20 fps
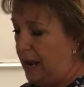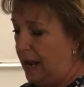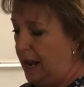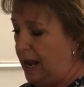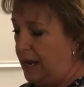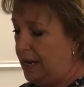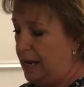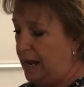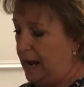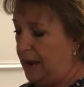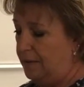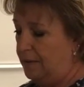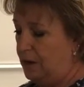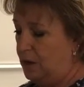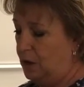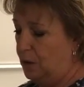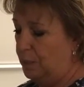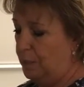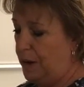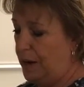and having
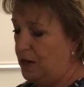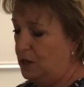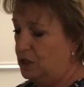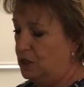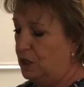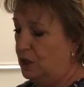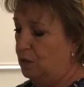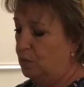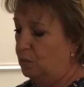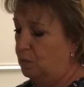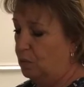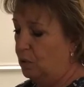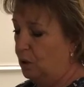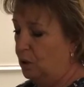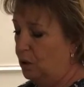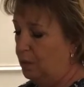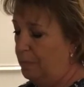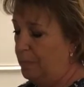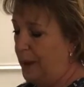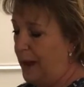your patient
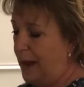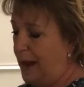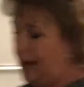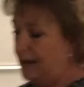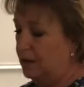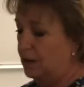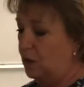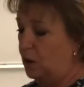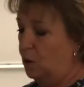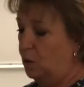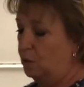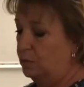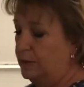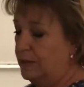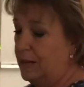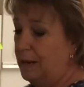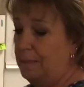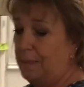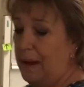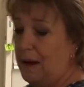roll back
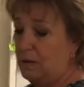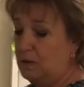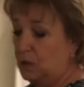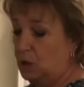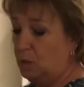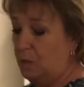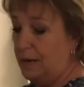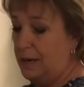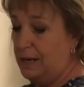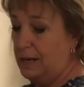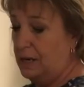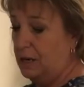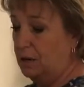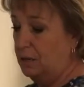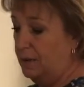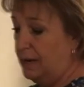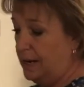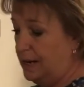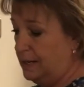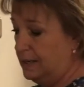only about 20
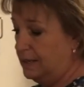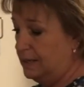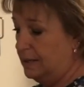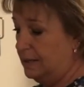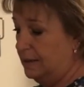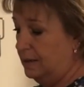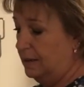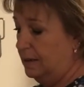degrees.